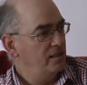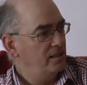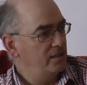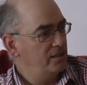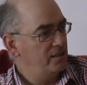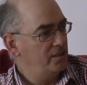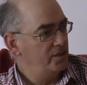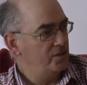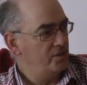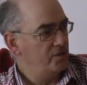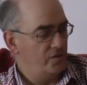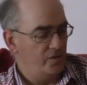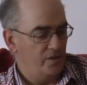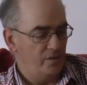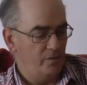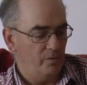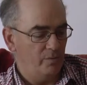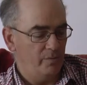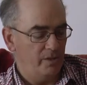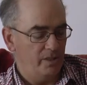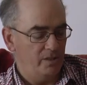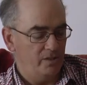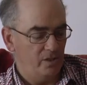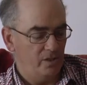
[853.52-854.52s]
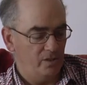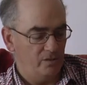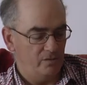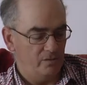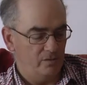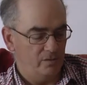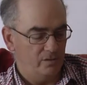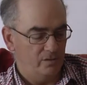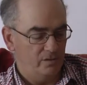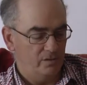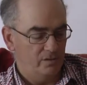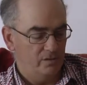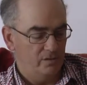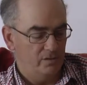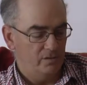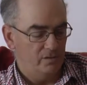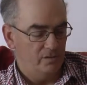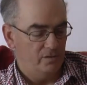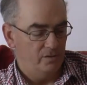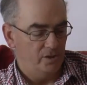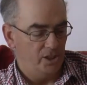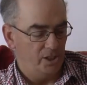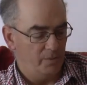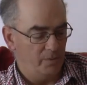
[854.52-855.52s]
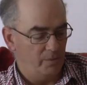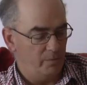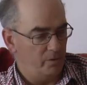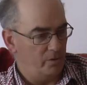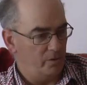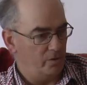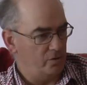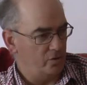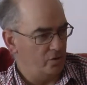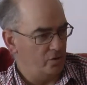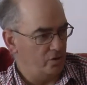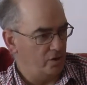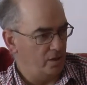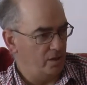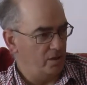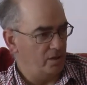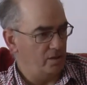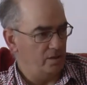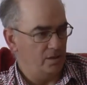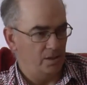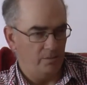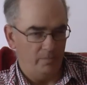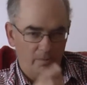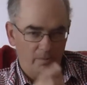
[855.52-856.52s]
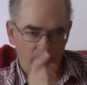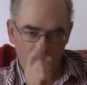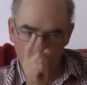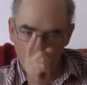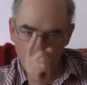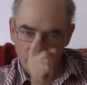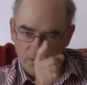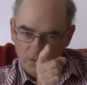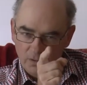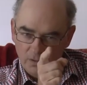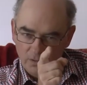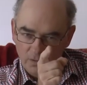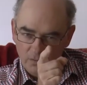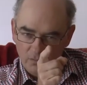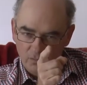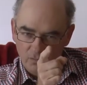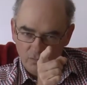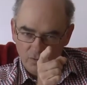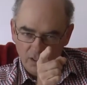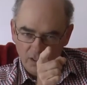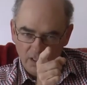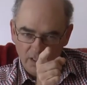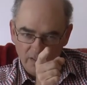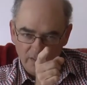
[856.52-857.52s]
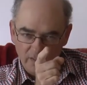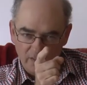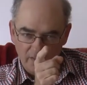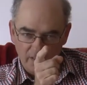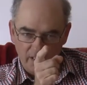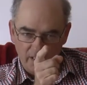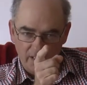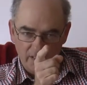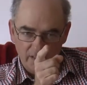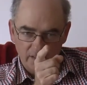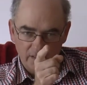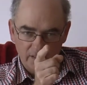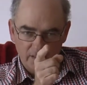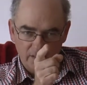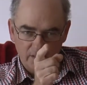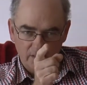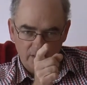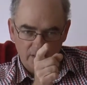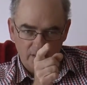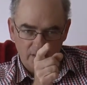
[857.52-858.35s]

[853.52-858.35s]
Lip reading: And here's the thing we're being told. You'll be put on trial. You'll be put really to the test.